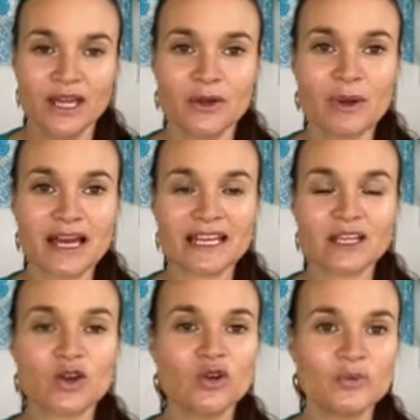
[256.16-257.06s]
But
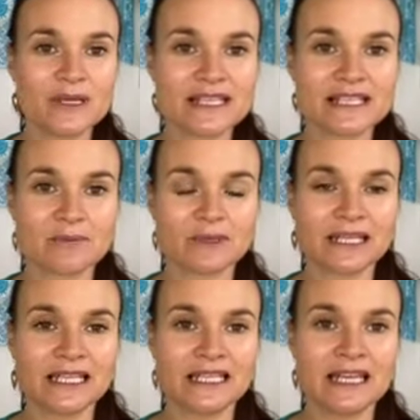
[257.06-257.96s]
it could be
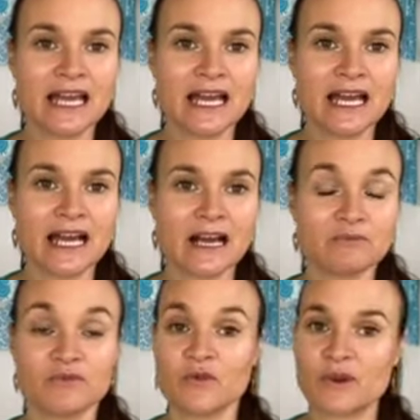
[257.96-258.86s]
simply
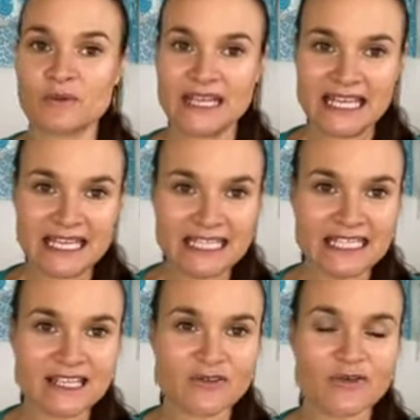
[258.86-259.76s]
when we're
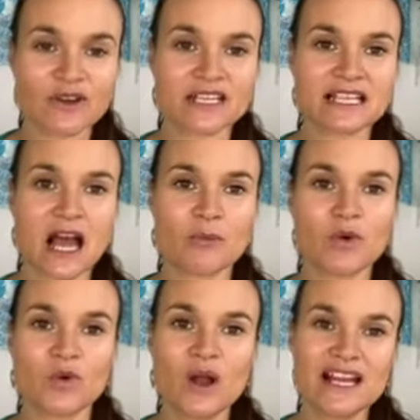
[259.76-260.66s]
eating, for
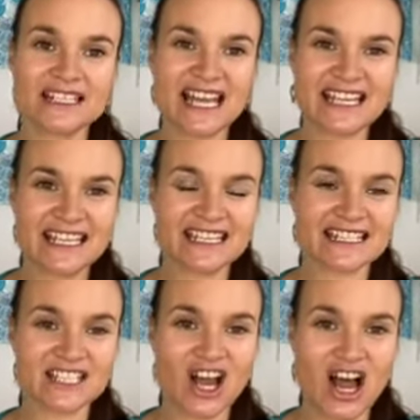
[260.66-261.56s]
example, taking the
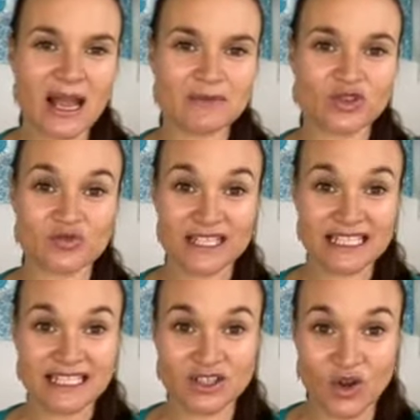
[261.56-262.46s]
time to
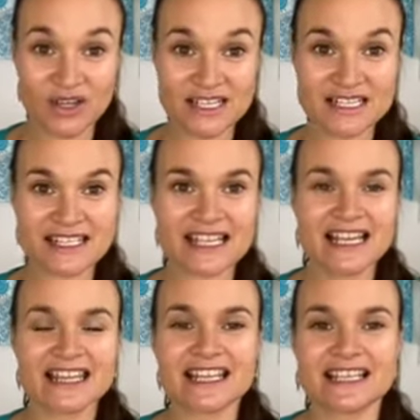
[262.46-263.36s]
really notice
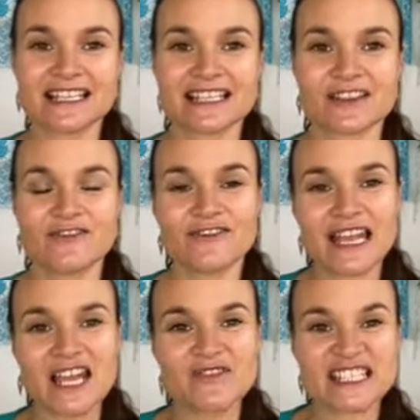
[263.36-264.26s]
the
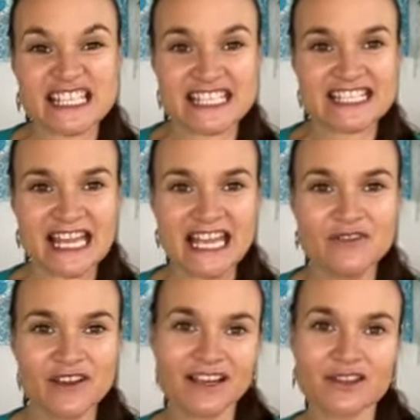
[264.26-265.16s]
flavor, to
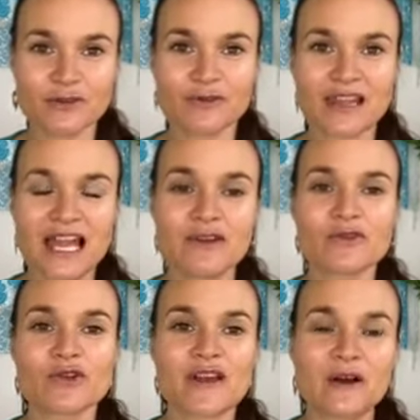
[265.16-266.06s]
savor the
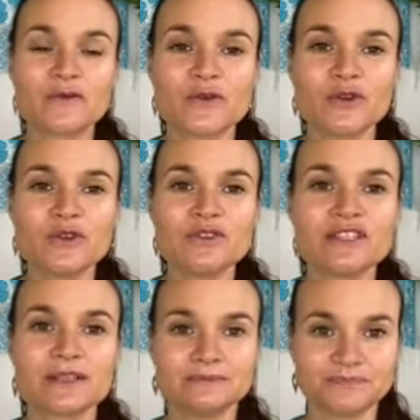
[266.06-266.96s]
flavor of our foods.